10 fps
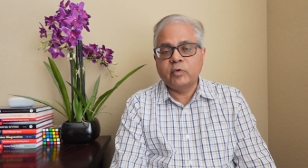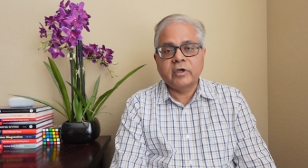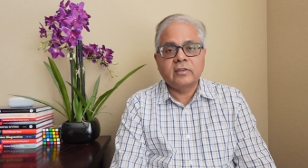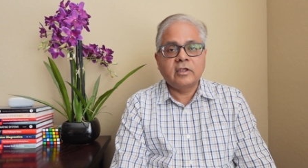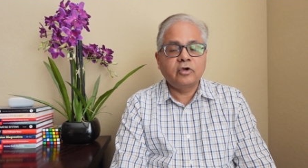You
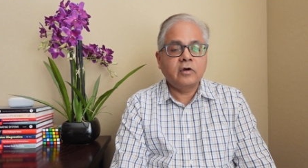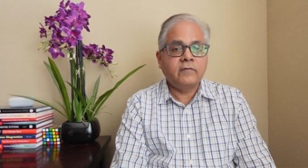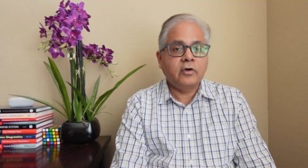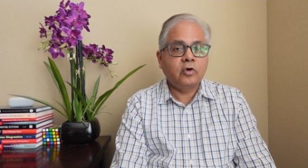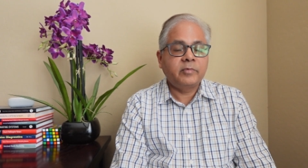can think of
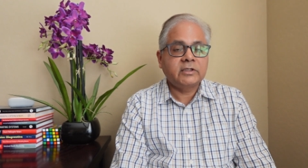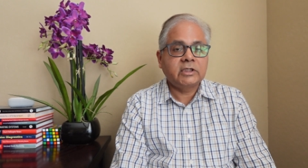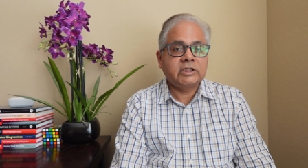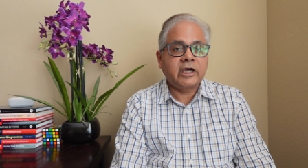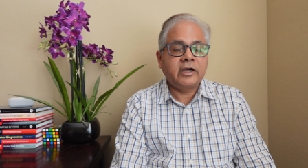Europe as a
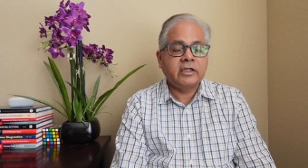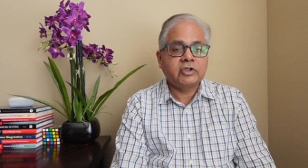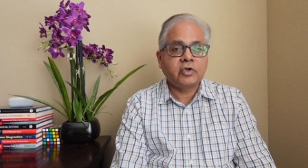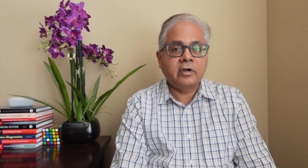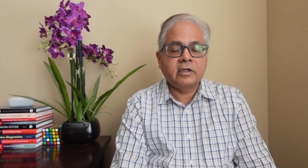giant
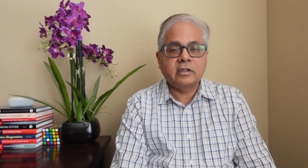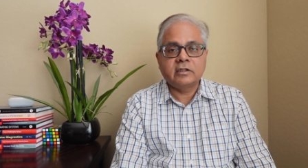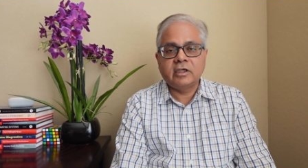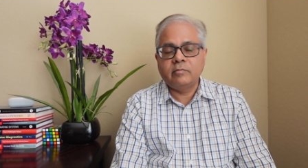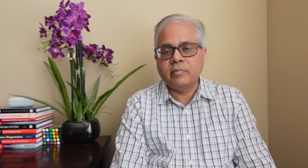historical theme